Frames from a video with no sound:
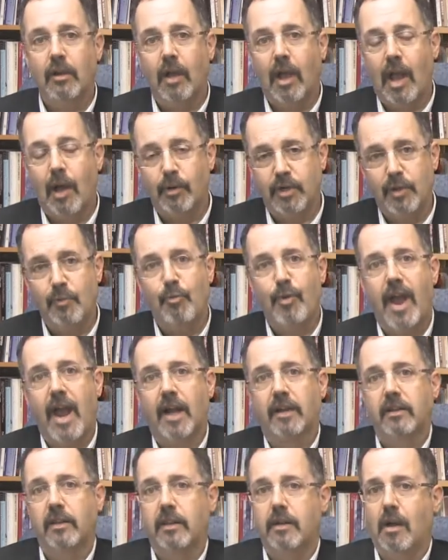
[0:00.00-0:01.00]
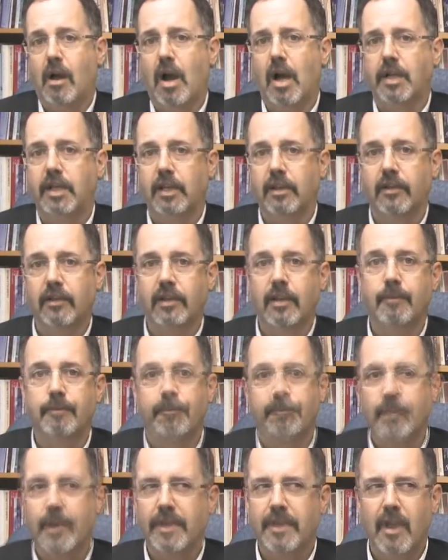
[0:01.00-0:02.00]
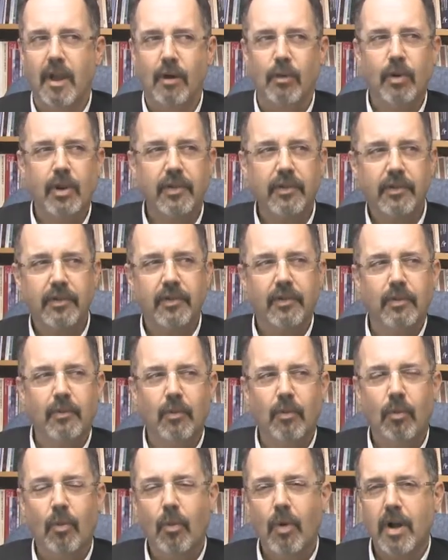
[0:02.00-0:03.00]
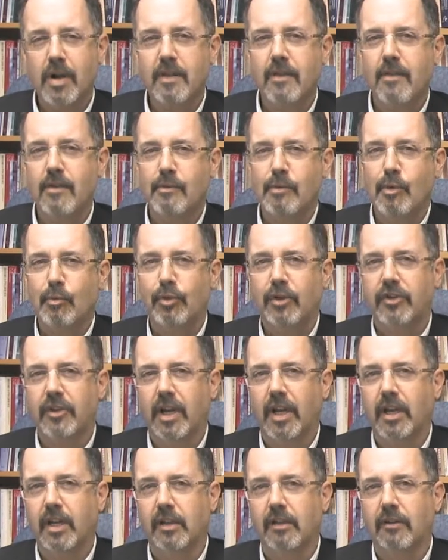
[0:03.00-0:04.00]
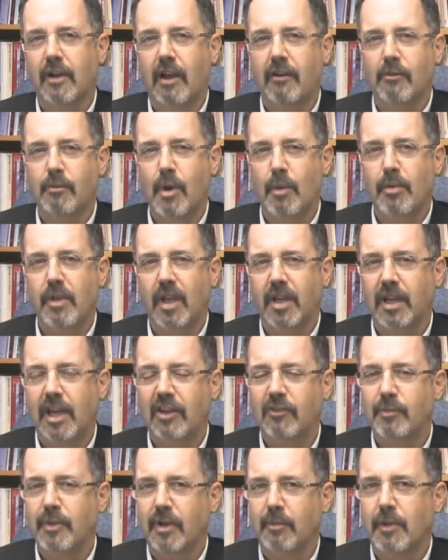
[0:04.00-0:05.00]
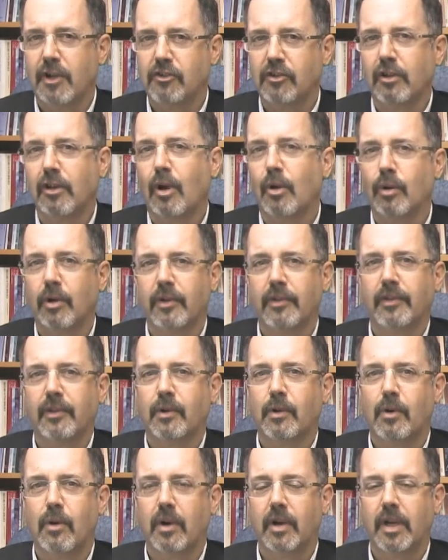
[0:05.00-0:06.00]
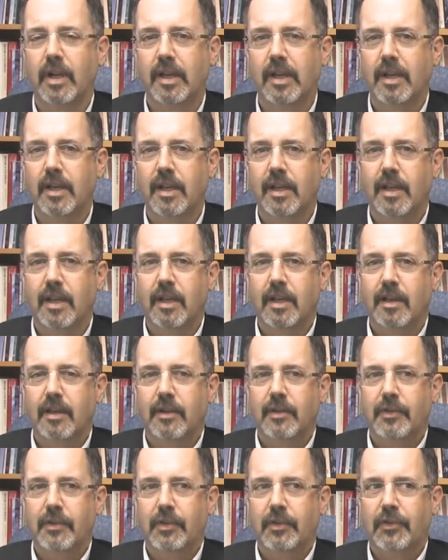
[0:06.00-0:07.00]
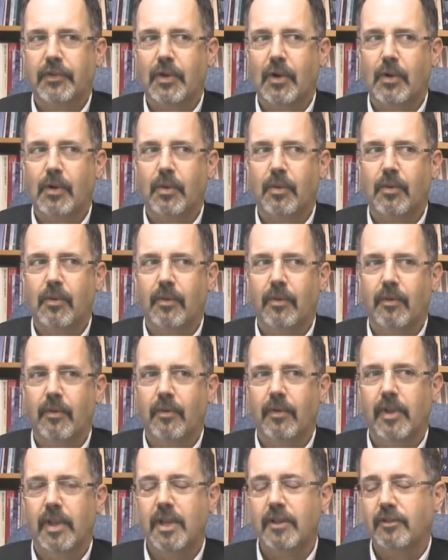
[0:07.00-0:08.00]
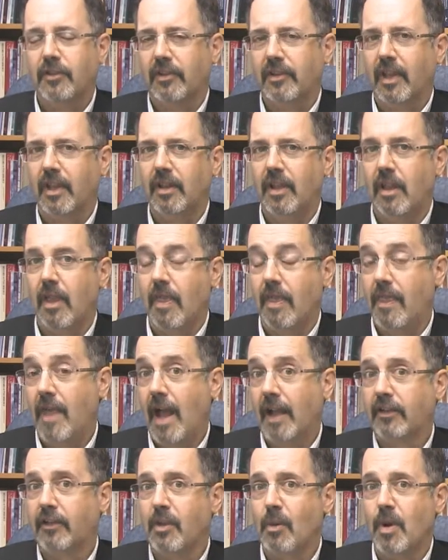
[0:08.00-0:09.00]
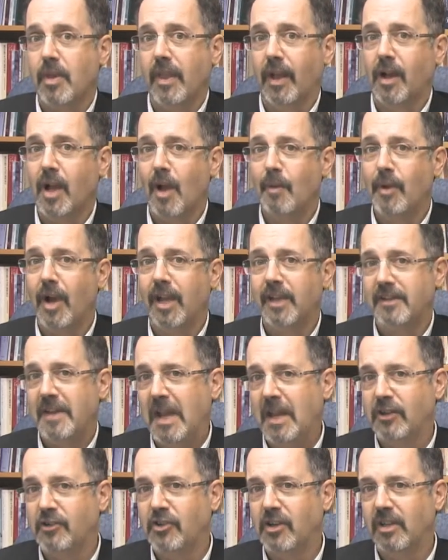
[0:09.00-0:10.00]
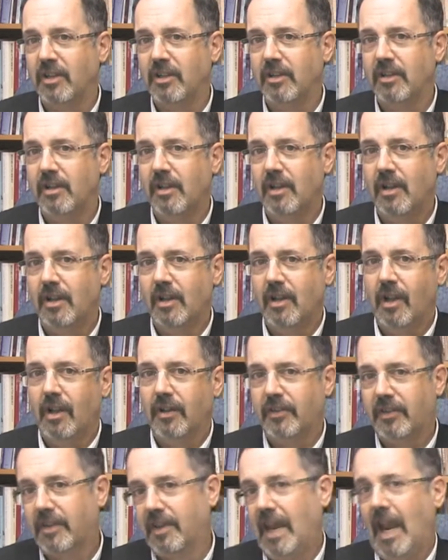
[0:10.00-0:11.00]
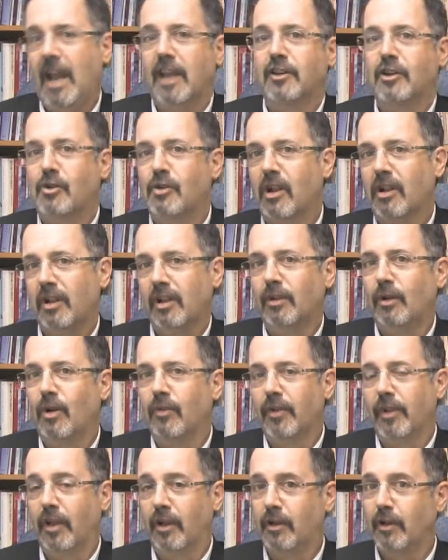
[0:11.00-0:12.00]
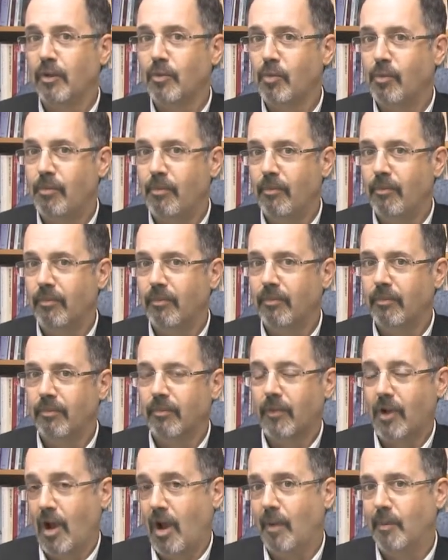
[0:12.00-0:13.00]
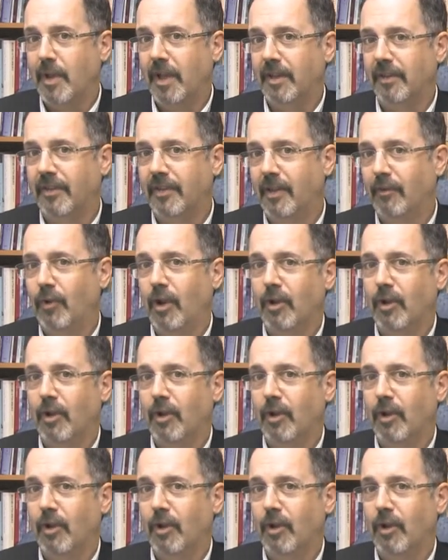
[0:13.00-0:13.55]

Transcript: how it impacted the audience. But there was one of them in particular I remember that gave me a much lower score. So interestingly, that's the one that got my attention. Scanned quickly over the good comments and